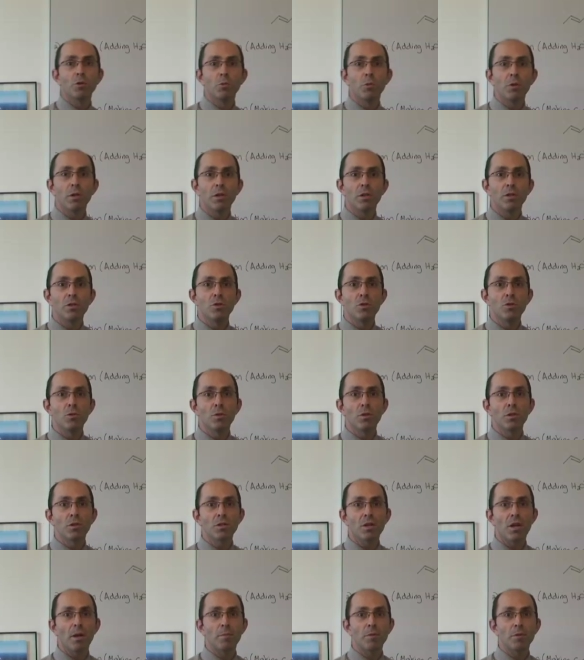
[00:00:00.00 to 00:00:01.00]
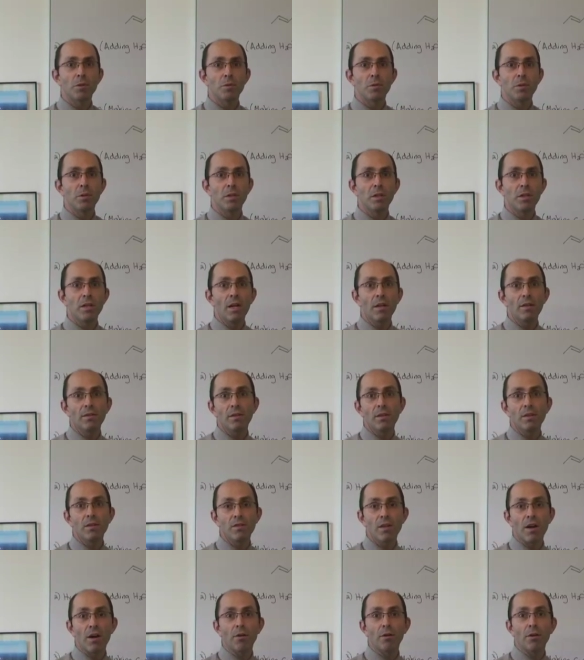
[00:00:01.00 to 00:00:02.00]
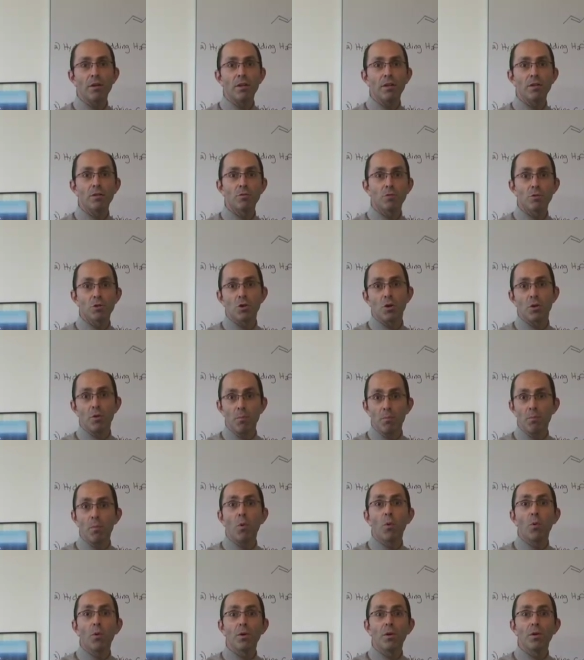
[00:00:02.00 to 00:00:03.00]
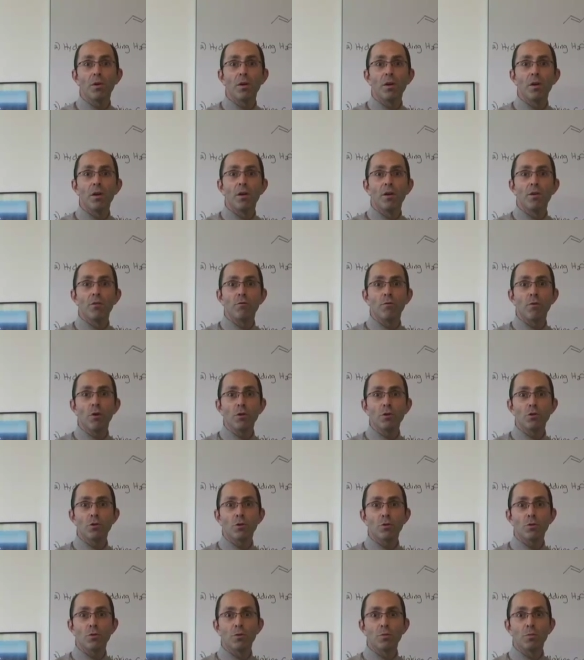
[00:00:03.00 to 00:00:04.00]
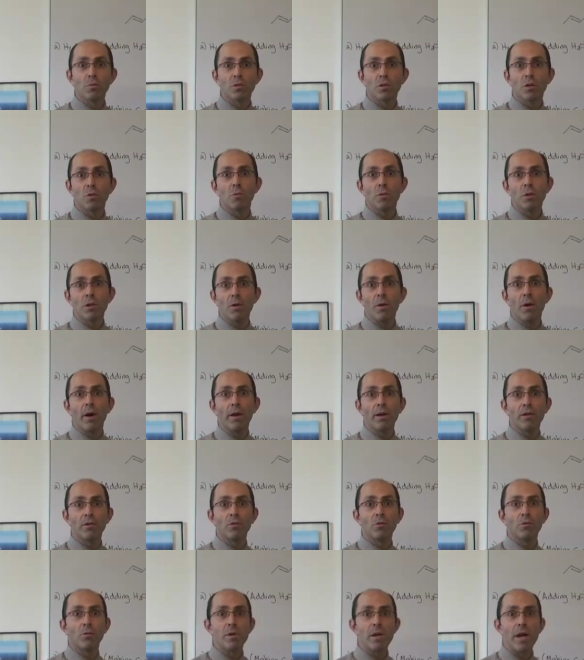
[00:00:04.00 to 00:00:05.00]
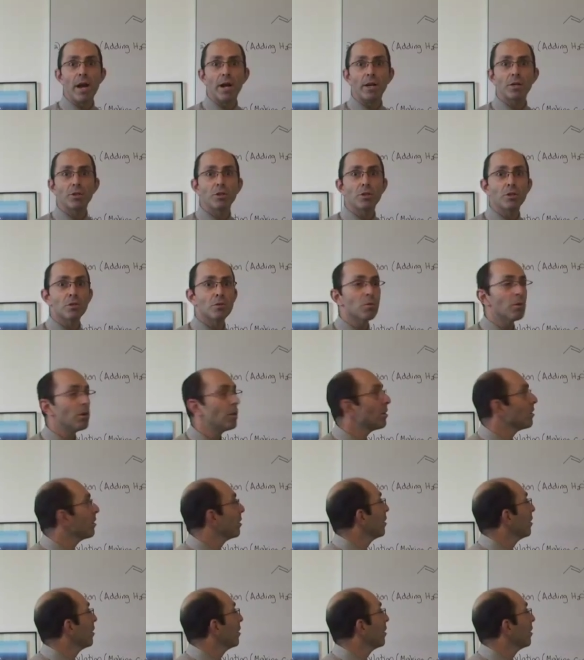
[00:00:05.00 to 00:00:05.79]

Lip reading: we could do this chemistry and get these alkenes, which are important functional groups that we know how to do reactions with,